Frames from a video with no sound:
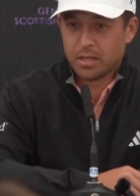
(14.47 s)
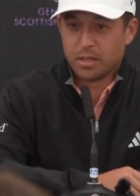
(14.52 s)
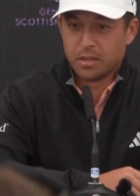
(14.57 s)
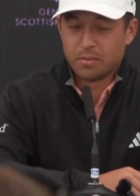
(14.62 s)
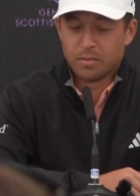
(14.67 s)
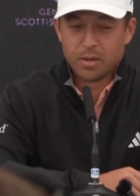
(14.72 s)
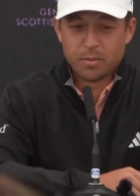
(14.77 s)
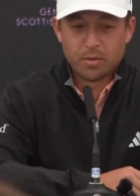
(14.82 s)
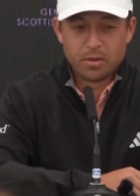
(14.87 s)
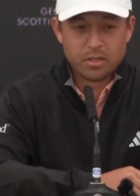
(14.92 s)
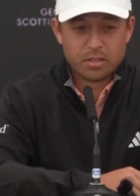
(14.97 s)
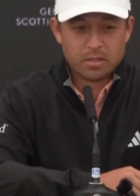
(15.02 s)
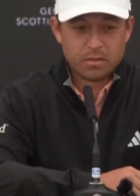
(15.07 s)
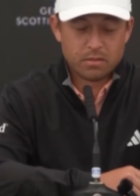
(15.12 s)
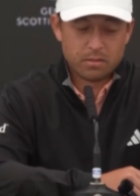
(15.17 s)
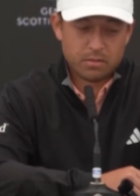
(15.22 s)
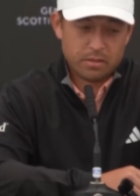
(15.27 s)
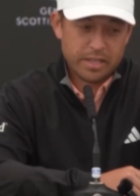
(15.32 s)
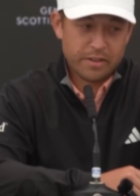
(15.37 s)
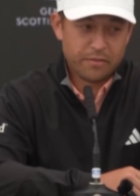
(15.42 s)
good memories,
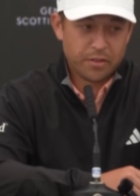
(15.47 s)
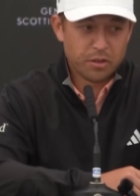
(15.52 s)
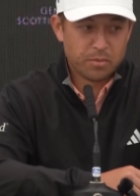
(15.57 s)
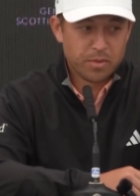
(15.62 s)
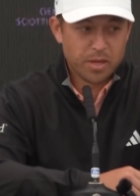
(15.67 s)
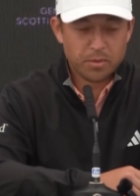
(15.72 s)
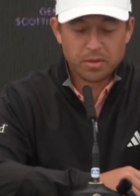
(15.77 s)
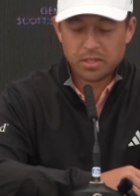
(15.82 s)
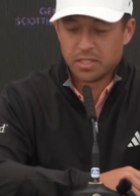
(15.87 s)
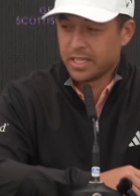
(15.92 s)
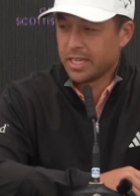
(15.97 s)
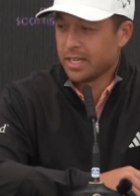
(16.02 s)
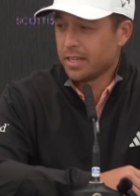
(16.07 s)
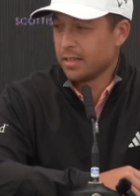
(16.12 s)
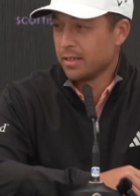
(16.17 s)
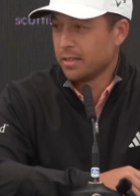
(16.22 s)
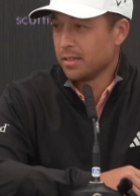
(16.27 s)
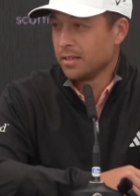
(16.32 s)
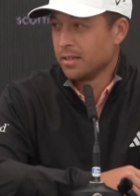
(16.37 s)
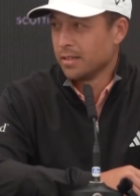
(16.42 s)
or you have good memories at,
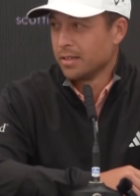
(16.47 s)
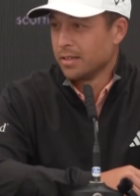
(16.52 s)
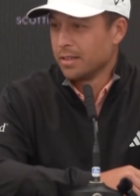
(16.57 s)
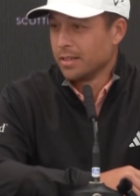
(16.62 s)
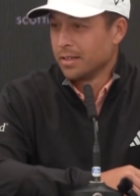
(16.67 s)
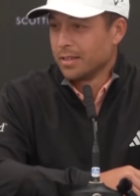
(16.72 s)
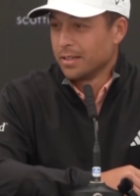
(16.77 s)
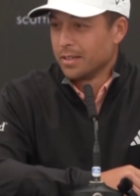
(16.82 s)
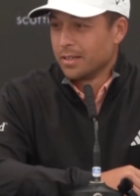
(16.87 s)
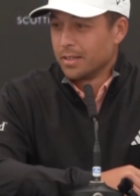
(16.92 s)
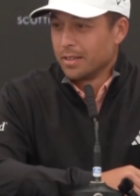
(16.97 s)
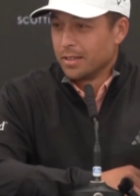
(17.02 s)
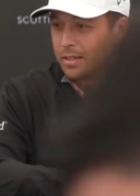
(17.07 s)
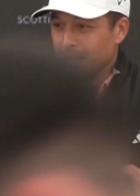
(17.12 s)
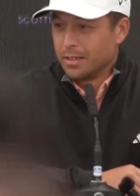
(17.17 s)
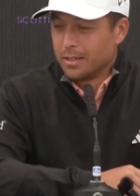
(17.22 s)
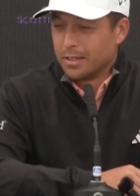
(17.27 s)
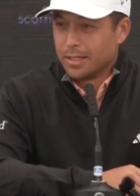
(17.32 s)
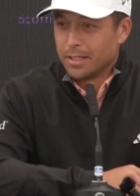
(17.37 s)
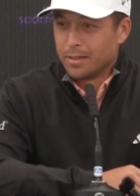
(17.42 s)
and
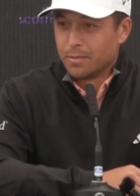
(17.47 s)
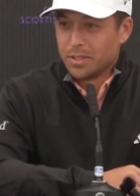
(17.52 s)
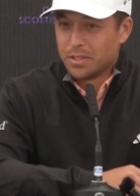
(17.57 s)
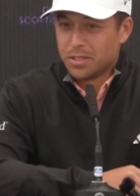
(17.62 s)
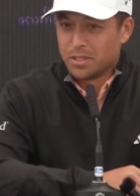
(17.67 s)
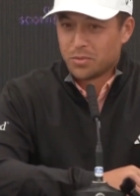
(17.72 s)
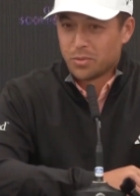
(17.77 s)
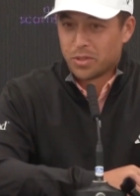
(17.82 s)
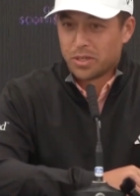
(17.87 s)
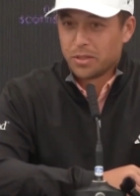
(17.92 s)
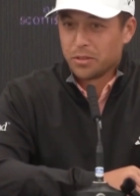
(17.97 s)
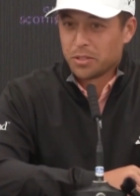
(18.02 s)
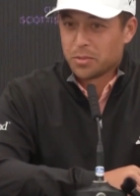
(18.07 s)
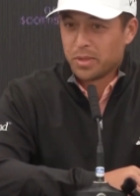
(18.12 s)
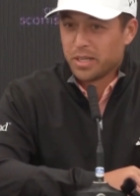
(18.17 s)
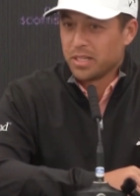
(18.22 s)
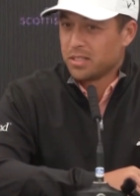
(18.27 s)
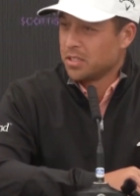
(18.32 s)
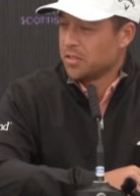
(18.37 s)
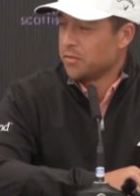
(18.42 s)
um, this is one of those
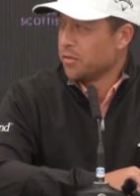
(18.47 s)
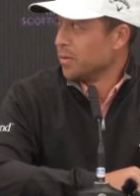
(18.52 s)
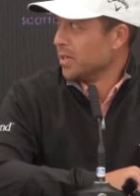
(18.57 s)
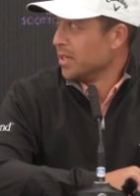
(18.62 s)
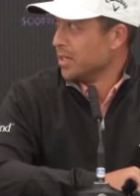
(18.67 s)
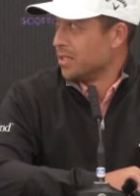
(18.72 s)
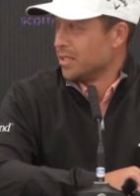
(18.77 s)
places for me.